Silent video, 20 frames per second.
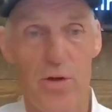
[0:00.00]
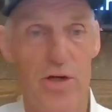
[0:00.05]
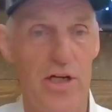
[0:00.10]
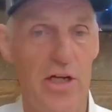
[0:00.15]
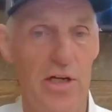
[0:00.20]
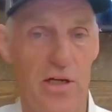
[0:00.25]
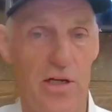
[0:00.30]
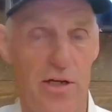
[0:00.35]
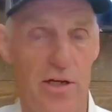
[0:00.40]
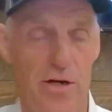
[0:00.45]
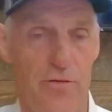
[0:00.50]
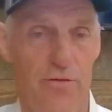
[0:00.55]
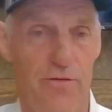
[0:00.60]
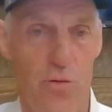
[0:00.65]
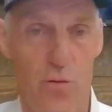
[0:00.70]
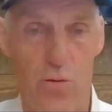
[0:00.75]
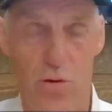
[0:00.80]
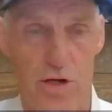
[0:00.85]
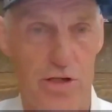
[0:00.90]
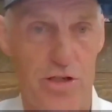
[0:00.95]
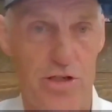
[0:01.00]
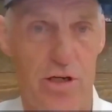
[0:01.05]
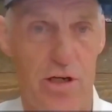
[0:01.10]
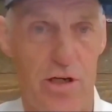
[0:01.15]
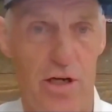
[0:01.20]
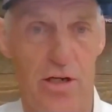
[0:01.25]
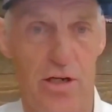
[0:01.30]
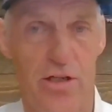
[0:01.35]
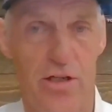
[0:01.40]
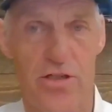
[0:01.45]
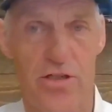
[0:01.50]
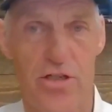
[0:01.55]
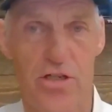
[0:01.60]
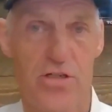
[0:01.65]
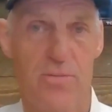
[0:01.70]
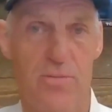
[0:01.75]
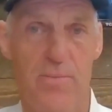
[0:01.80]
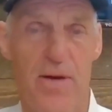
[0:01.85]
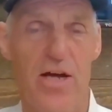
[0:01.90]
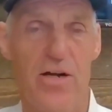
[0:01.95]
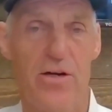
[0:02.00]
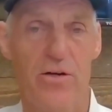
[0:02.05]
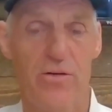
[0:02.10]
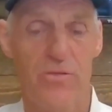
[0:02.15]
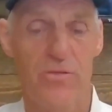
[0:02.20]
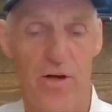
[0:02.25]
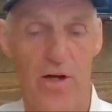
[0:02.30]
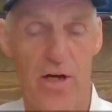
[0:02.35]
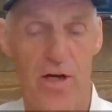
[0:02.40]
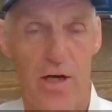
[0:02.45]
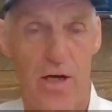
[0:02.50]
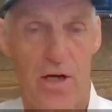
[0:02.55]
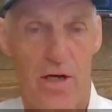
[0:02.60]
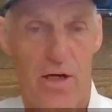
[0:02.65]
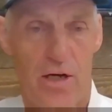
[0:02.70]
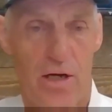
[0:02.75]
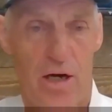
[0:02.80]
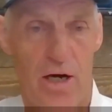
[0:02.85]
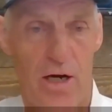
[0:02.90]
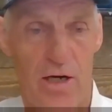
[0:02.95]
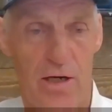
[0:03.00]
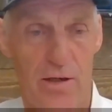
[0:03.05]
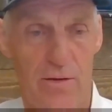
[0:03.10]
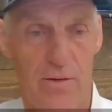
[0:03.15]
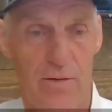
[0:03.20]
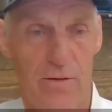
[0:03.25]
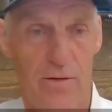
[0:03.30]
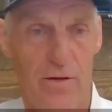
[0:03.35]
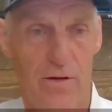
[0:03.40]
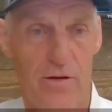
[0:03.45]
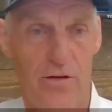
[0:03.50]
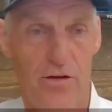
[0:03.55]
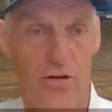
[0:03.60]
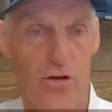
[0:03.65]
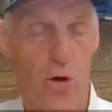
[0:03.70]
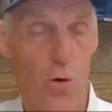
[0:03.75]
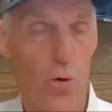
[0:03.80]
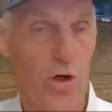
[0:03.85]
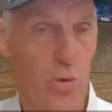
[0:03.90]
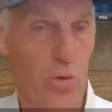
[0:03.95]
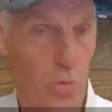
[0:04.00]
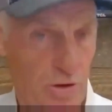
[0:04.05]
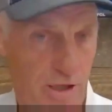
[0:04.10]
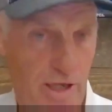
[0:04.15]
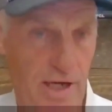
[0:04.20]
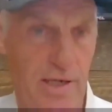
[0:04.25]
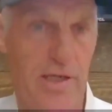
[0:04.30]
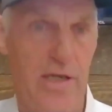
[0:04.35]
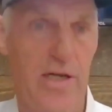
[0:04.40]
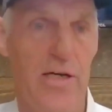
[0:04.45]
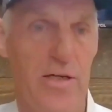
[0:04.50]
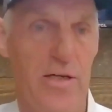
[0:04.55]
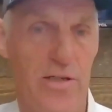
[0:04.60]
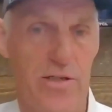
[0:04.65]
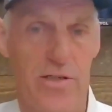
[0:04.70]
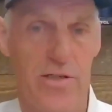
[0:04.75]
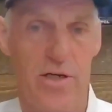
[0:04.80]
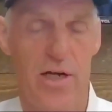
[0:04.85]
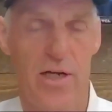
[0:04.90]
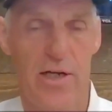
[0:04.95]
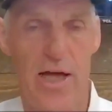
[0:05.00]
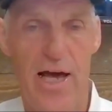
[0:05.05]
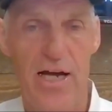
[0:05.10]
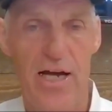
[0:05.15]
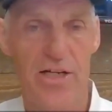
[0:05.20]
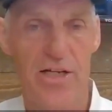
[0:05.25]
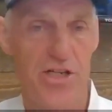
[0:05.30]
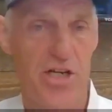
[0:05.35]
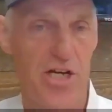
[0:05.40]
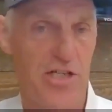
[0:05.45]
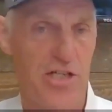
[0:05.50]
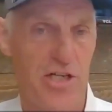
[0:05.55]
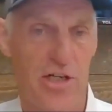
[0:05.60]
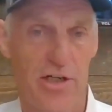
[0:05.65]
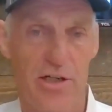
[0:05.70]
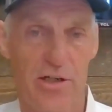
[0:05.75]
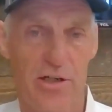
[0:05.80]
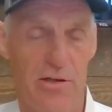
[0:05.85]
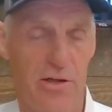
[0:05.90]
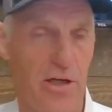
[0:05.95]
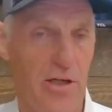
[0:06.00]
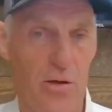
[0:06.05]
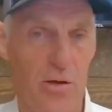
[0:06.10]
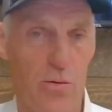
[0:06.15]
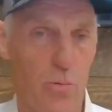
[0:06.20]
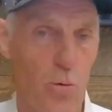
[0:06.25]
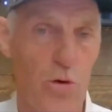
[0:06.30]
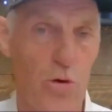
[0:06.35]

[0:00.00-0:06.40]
we needed here for us. And it's just a matter of knowing what that is and accessing it. And it